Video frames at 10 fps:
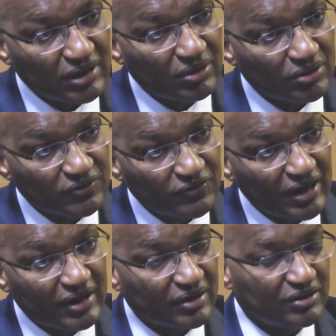a lot of
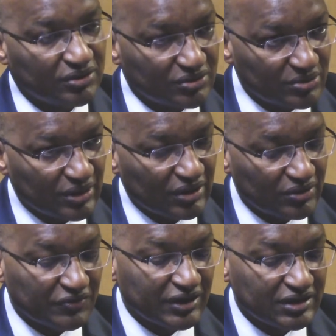
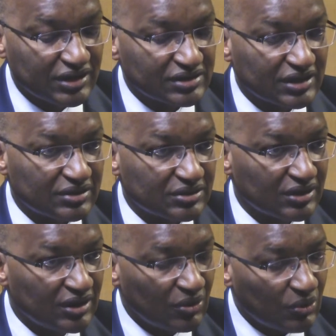ideas that
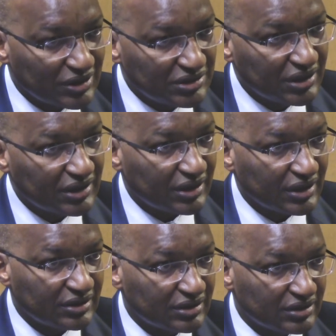were
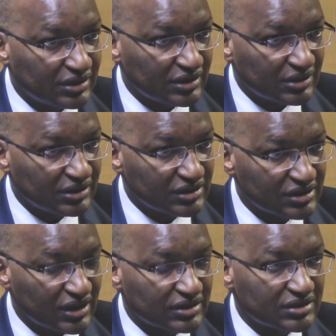generated and
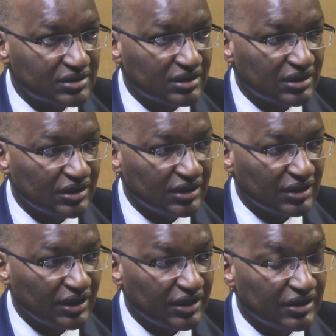discussed in
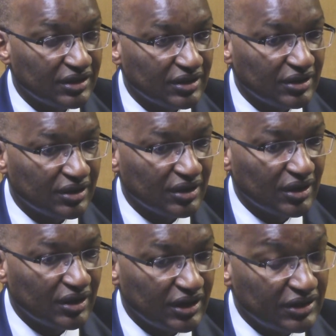
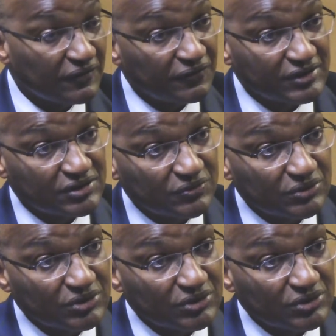the festival.